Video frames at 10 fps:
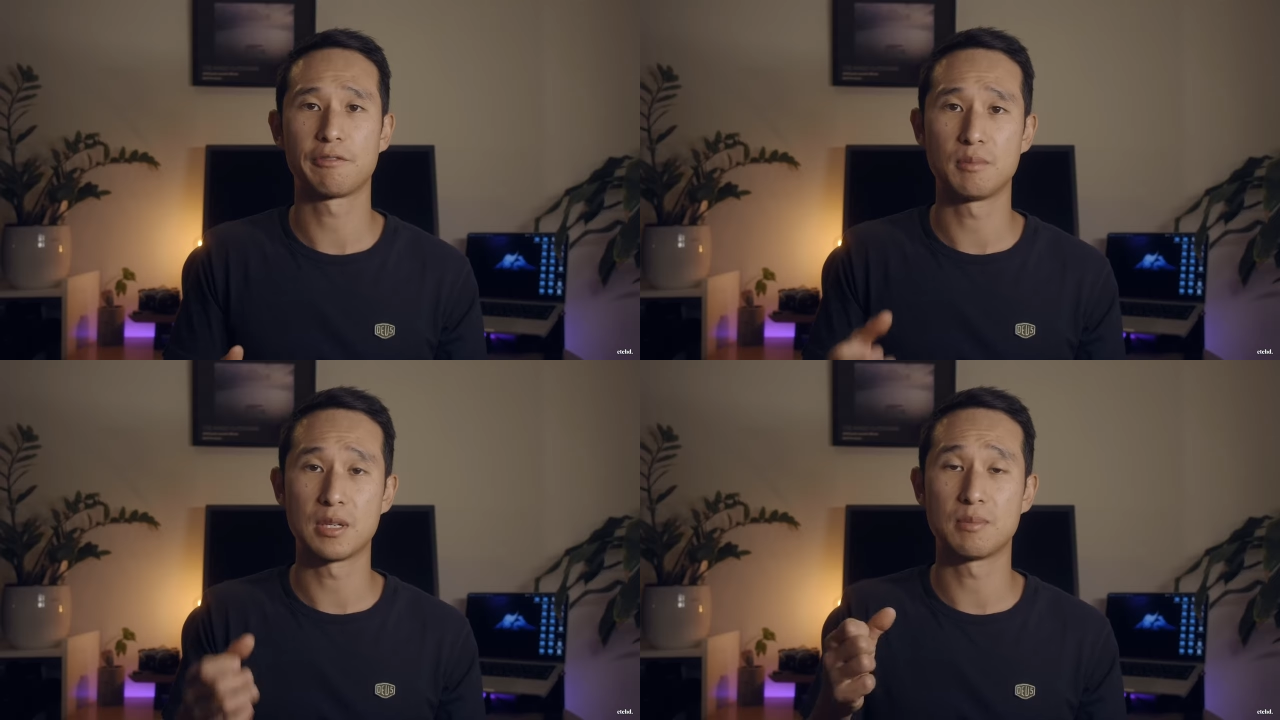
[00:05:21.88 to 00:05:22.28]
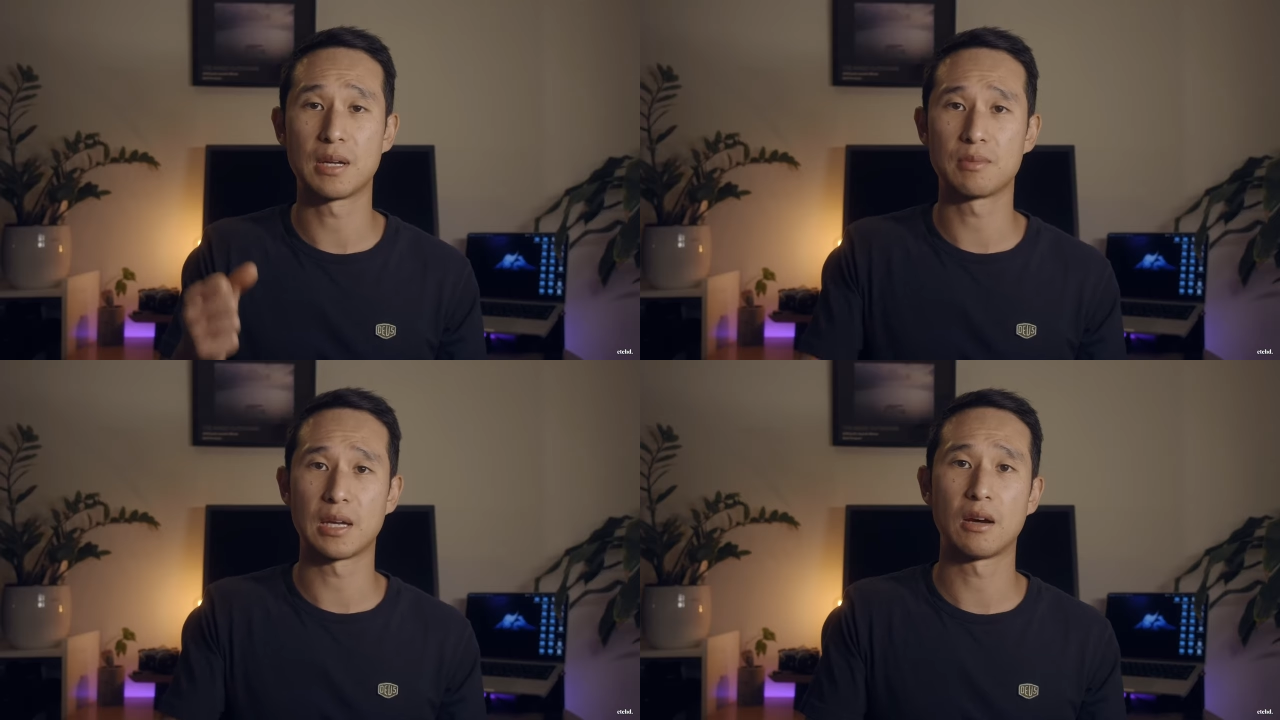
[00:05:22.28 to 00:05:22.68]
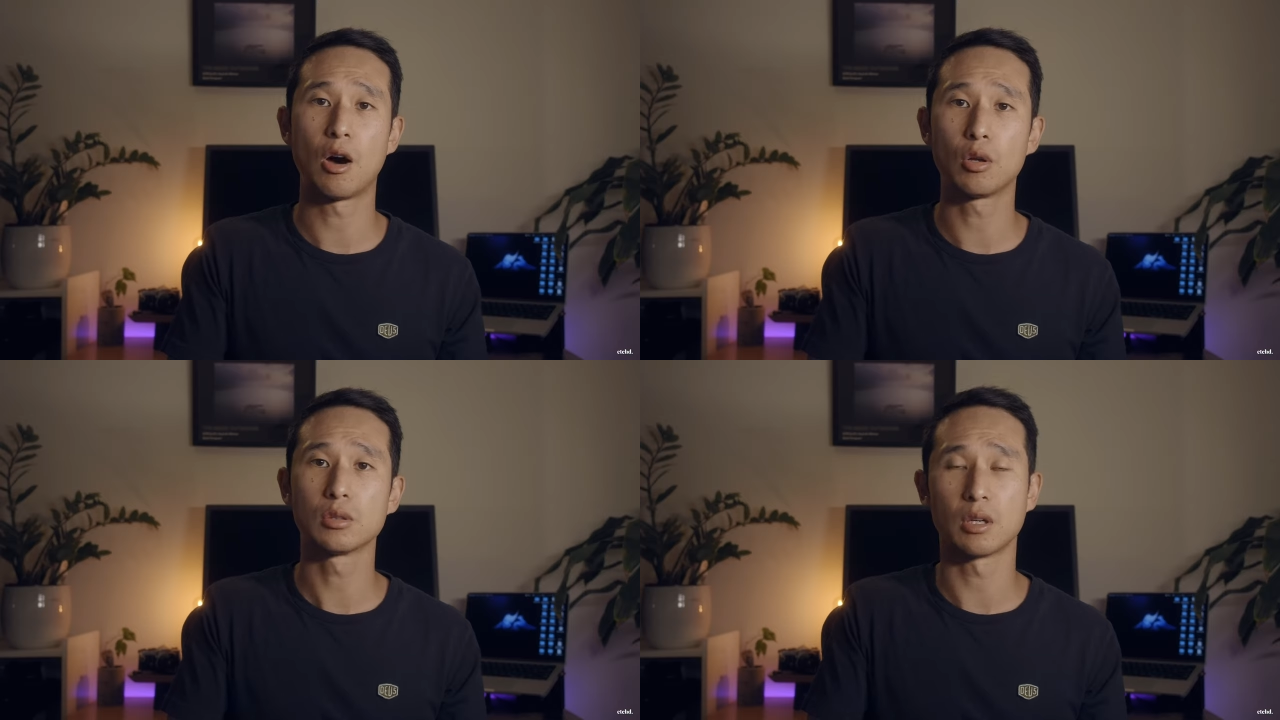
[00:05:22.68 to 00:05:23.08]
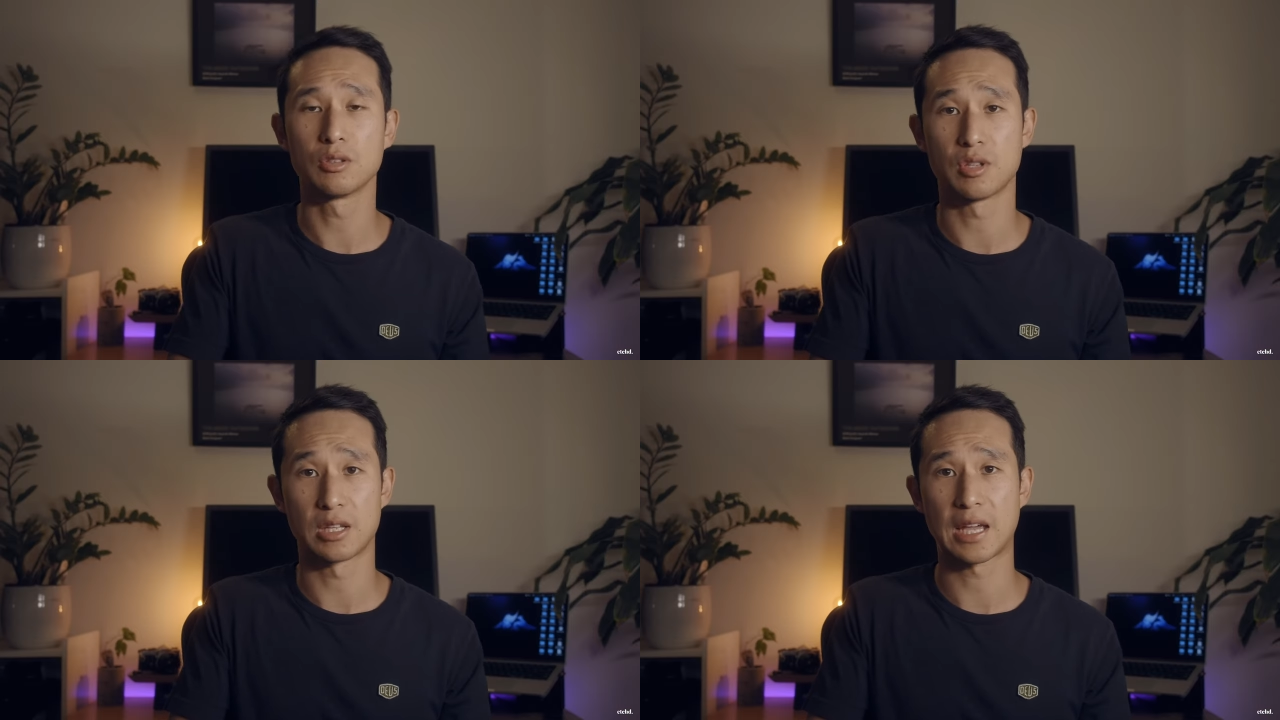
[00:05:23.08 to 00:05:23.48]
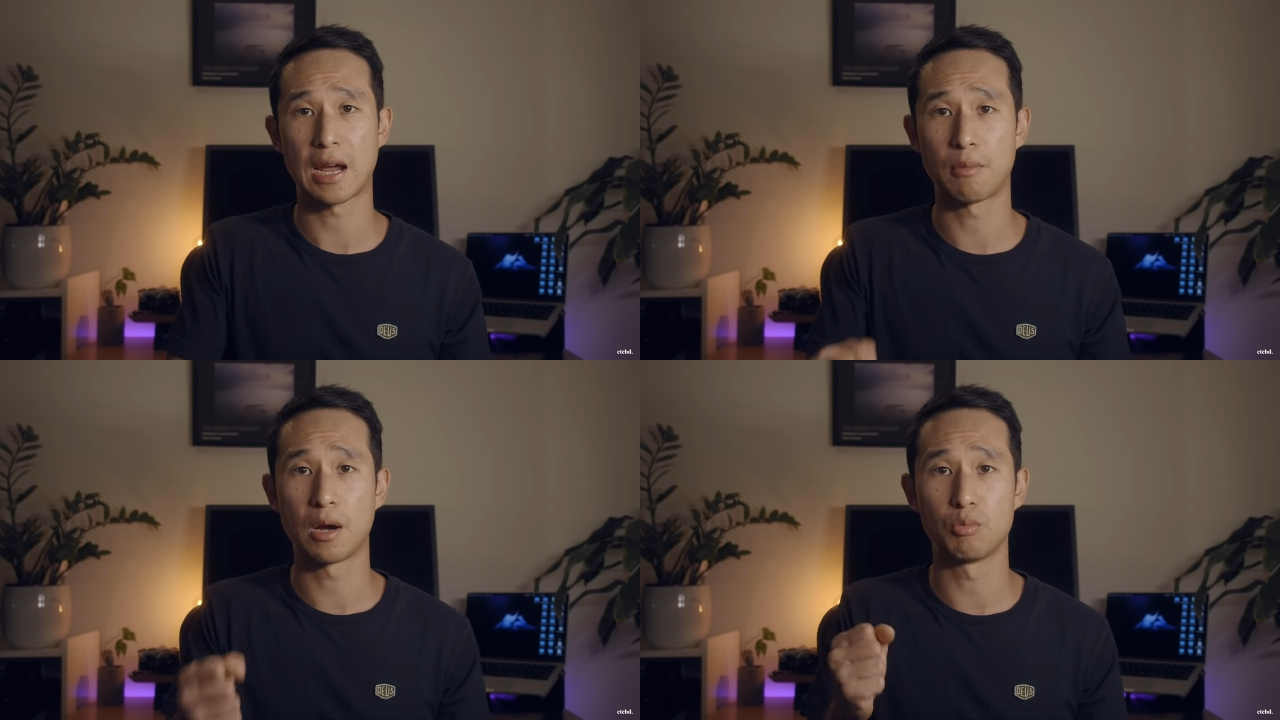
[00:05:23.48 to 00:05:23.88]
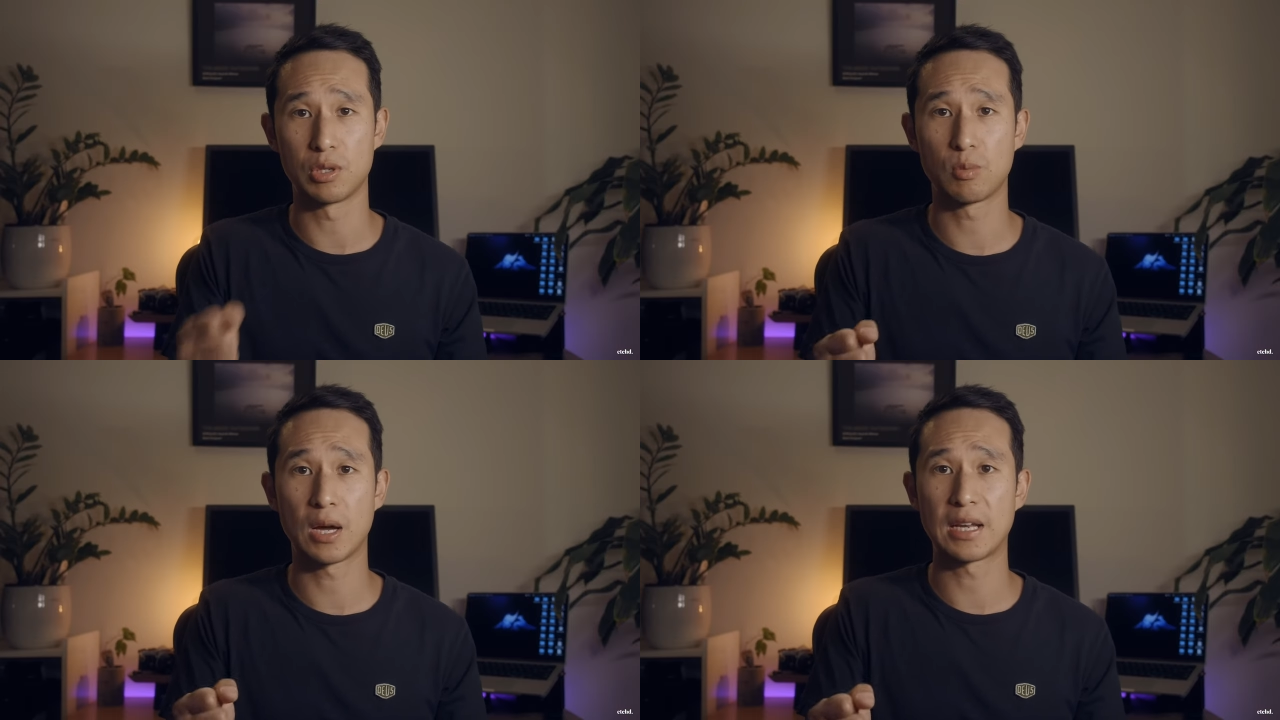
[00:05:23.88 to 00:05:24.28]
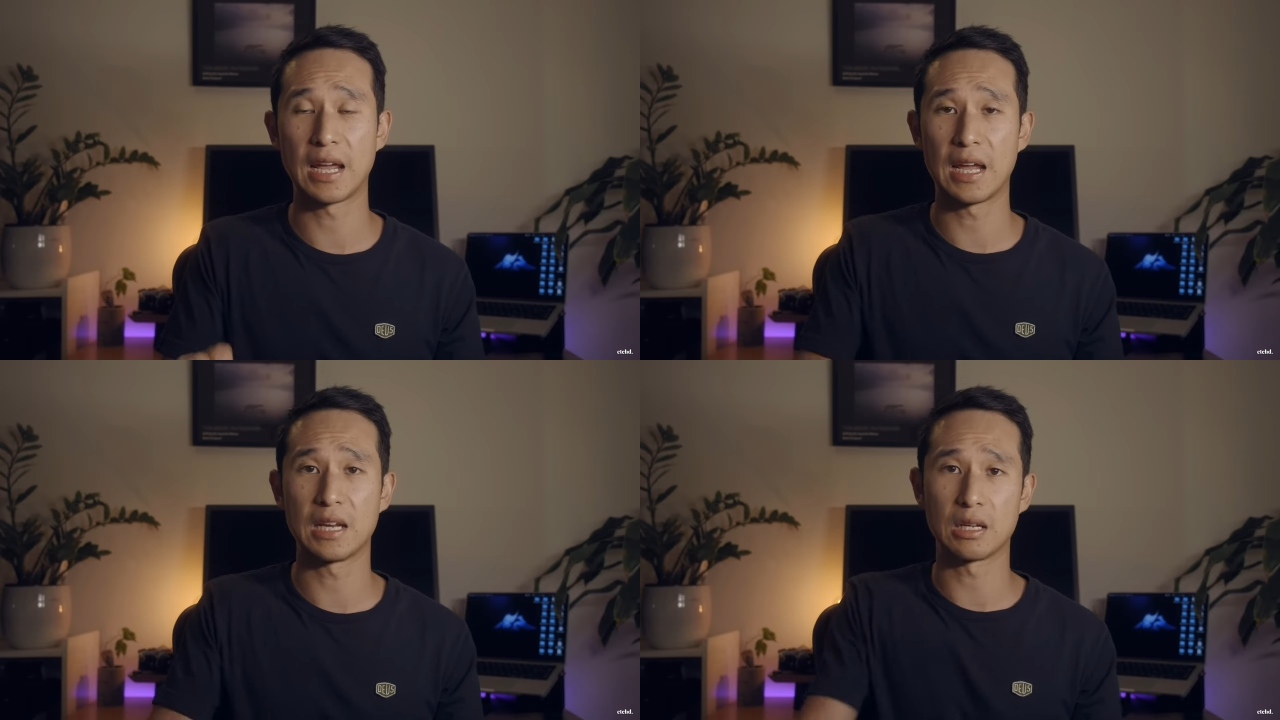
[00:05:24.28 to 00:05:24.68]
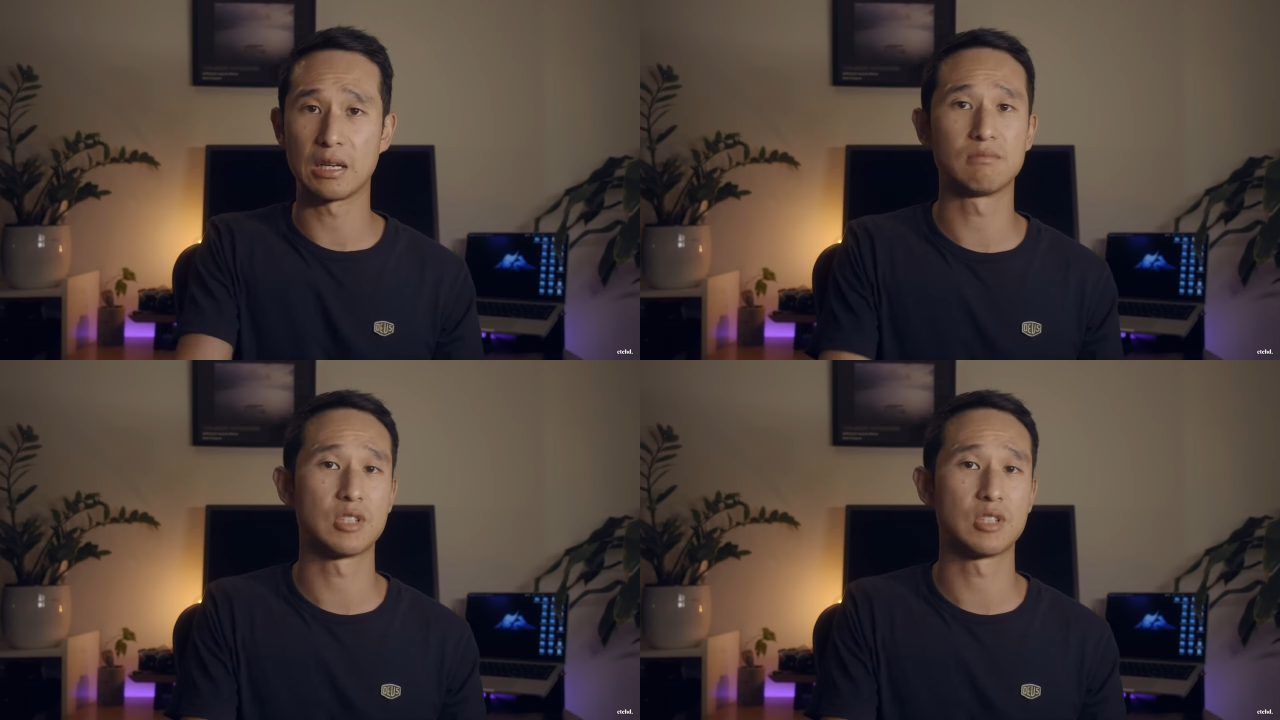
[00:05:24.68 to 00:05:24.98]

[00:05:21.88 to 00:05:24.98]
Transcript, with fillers: for me to be able to hold onto the camera with one hand and